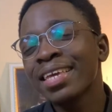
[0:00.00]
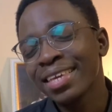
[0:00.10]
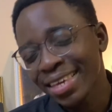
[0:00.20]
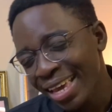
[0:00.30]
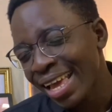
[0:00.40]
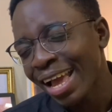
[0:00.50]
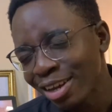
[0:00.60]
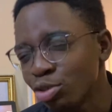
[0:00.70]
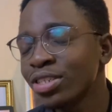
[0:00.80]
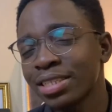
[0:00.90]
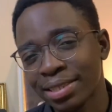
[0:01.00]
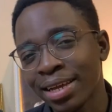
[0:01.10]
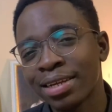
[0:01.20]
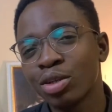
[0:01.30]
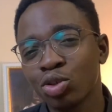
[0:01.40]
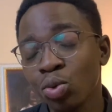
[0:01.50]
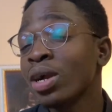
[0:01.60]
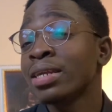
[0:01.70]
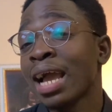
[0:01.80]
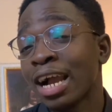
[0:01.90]
Yeah, I understand. School
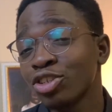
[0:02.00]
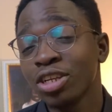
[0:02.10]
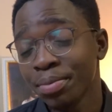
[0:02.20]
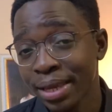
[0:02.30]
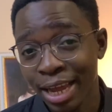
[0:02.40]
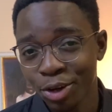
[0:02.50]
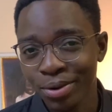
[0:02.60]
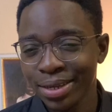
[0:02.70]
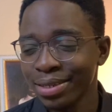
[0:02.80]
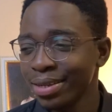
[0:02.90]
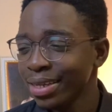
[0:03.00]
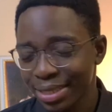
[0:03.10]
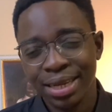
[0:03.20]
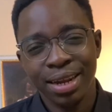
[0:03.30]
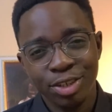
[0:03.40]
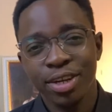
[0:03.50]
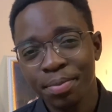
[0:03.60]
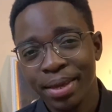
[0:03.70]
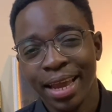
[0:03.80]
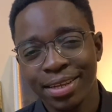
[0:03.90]
can actually be annoying. It can actually
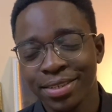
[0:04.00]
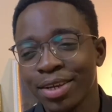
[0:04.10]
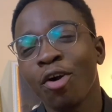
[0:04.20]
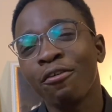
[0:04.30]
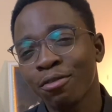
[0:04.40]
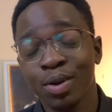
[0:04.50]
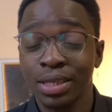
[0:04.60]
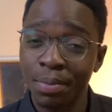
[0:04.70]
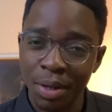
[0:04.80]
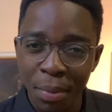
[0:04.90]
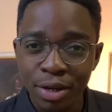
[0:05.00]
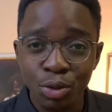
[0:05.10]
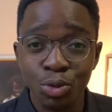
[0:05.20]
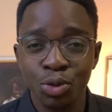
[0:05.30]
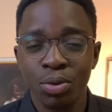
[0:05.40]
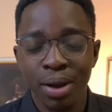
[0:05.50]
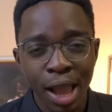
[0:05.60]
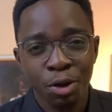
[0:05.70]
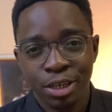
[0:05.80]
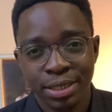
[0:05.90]
be hectic. Of course, I'm in a medical school,
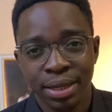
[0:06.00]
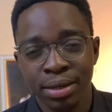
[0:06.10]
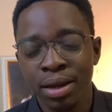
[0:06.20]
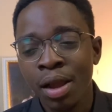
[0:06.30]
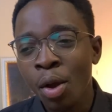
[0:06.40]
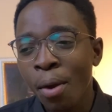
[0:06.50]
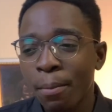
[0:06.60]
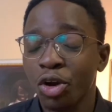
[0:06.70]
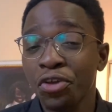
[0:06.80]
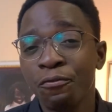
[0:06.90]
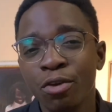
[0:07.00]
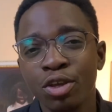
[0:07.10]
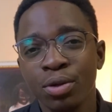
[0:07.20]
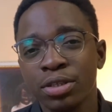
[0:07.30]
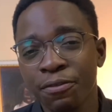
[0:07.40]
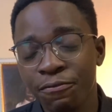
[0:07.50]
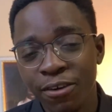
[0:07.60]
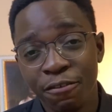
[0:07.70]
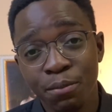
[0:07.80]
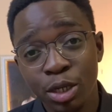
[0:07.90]
I understand. But if we use the
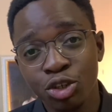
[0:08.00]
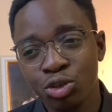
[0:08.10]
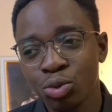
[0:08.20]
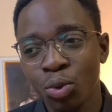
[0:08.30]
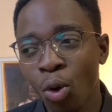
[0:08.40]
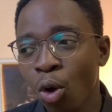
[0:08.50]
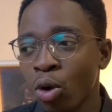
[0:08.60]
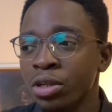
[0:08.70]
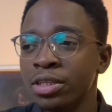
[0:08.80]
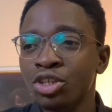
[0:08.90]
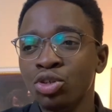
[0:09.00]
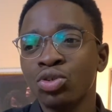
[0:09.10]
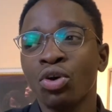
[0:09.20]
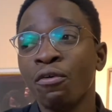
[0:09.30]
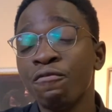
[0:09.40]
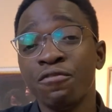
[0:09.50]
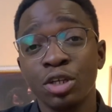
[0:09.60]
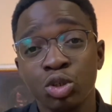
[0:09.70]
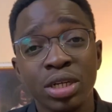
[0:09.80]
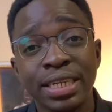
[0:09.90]
5-minute rule or the use of
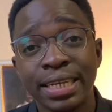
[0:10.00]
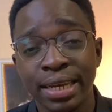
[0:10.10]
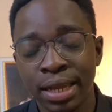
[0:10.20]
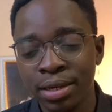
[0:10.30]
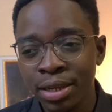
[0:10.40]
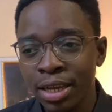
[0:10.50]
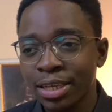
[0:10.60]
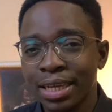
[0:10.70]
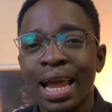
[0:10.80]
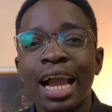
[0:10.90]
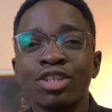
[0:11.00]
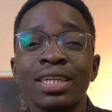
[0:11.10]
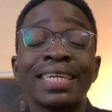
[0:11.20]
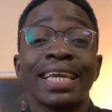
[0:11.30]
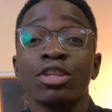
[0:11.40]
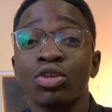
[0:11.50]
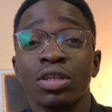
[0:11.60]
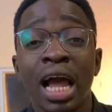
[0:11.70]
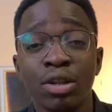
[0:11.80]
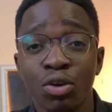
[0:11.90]
virtual deadline, it can actually get
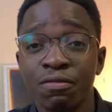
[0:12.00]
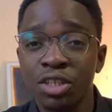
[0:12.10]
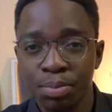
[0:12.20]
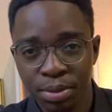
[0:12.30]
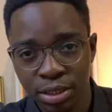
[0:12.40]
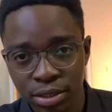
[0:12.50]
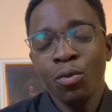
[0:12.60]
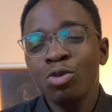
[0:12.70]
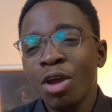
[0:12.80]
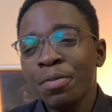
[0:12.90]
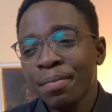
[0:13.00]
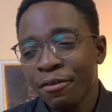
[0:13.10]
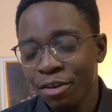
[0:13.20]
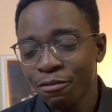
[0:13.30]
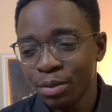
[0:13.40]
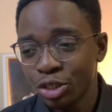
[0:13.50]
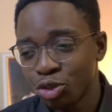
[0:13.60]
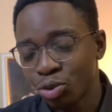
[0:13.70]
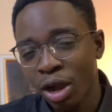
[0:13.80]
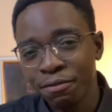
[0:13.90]
us out of this pit. What do I mean by
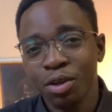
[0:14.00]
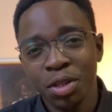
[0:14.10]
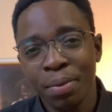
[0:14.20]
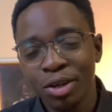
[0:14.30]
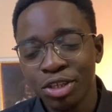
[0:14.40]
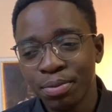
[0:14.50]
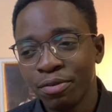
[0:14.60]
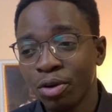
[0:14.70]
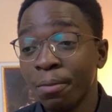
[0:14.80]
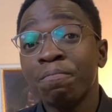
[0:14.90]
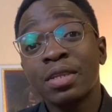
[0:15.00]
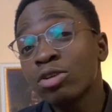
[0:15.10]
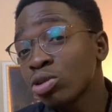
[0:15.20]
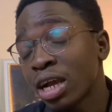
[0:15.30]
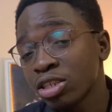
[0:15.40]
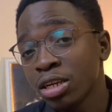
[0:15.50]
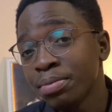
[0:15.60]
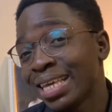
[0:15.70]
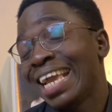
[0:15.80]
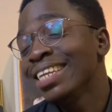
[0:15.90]
5-minute rule? I've talked about this before. This could actually
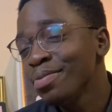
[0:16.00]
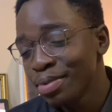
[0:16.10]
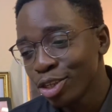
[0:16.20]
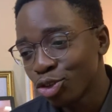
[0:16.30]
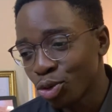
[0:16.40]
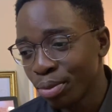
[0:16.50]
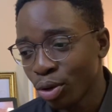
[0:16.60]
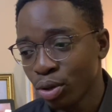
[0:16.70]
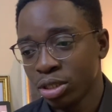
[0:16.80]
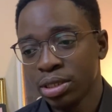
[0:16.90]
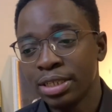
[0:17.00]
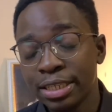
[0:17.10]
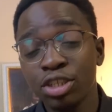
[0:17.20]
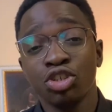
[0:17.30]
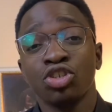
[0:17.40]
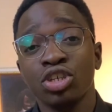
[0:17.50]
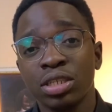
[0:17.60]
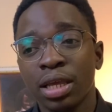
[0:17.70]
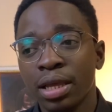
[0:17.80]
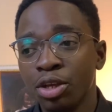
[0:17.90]
be any minute rule, because this is
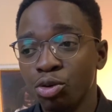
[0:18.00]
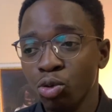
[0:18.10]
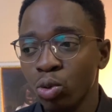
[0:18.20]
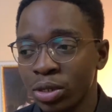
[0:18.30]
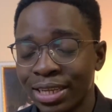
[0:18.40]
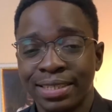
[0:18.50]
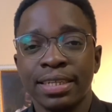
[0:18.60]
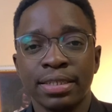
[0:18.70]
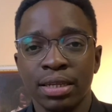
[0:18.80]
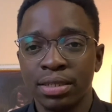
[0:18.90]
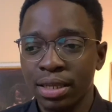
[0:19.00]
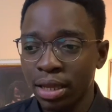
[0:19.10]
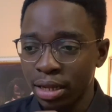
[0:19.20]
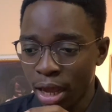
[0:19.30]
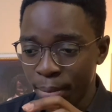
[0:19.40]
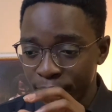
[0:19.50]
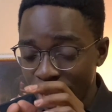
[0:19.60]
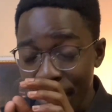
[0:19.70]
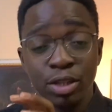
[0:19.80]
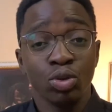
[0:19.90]
just a rule that states that
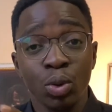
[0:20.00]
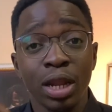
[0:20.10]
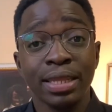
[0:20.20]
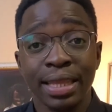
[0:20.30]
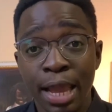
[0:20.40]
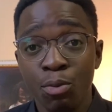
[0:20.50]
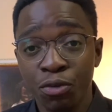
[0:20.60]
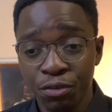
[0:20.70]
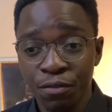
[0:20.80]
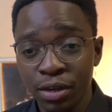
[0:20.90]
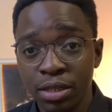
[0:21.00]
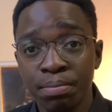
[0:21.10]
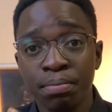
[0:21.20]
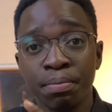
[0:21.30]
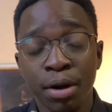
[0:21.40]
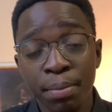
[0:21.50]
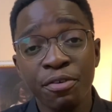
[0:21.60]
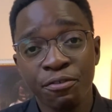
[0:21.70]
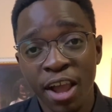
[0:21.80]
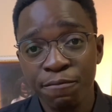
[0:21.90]
that particular time we've given it, probably
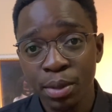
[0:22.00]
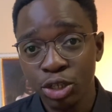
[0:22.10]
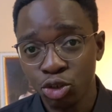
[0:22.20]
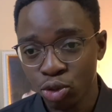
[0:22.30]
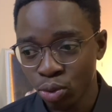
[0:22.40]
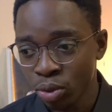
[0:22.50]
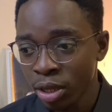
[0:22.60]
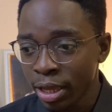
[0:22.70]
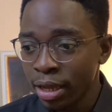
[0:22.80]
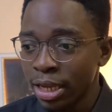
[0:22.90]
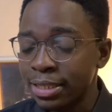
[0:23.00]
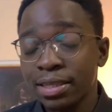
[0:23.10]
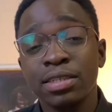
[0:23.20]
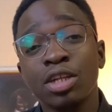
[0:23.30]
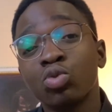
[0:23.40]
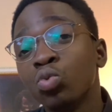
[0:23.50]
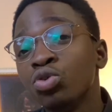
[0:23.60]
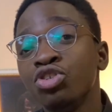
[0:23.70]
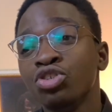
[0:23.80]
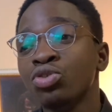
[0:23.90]
5 minutes rule, it says that we
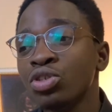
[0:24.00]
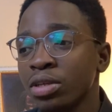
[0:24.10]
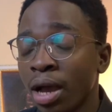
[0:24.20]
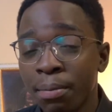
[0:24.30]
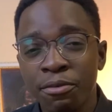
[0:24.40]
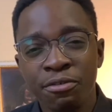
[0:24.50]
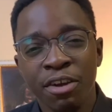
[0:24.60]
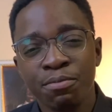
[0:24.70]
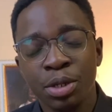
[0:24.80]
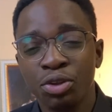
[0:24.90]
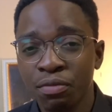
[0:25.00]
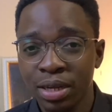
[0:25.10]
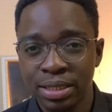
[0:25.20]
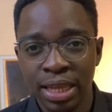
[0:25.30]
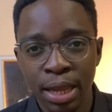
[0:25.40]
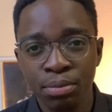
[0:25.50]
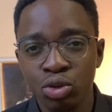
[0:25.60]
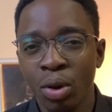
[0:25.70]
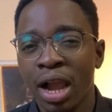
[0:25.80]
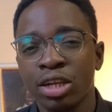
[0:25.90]
would use 5 minutes of our time
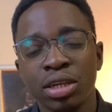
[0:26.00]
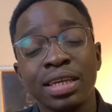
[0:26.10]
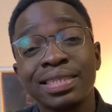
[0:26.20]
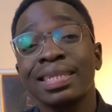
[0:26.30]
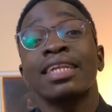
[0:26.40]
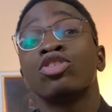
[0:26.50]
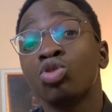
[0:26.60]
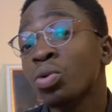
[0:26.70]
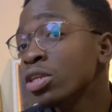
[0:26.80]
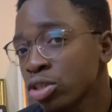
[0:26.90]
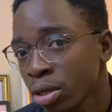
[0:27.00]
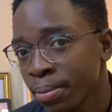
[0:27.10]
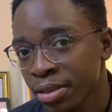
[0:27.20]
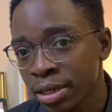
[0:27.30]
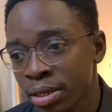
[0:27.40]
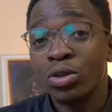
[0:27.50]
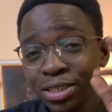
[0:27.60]
to actually start doing something.